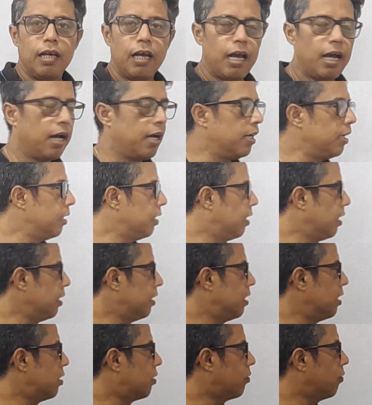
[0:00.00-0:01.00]
and
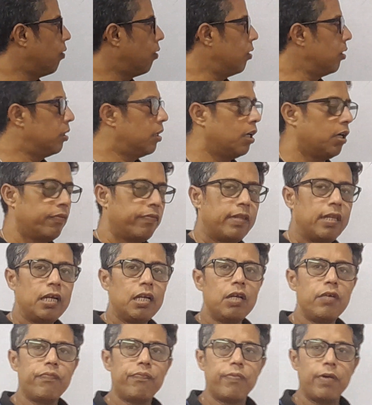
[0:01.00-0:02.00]
this is called the
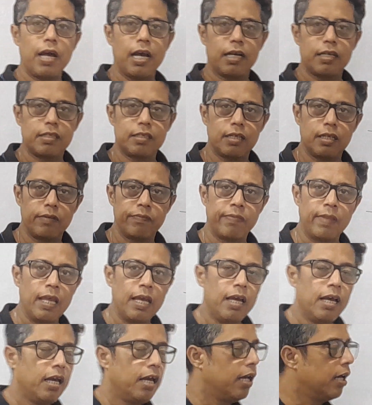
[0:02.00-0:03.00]
diffraction.
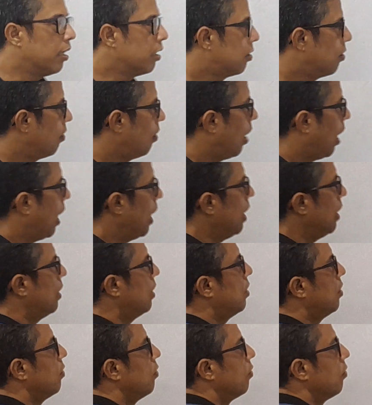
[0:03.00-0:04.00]
So light